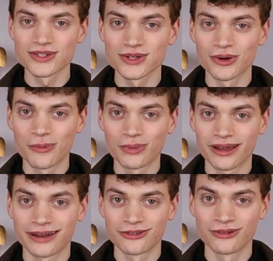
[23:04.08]
also
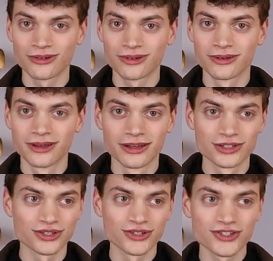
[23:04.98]
planning on
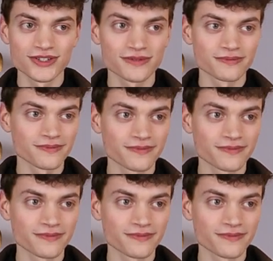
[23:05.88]
just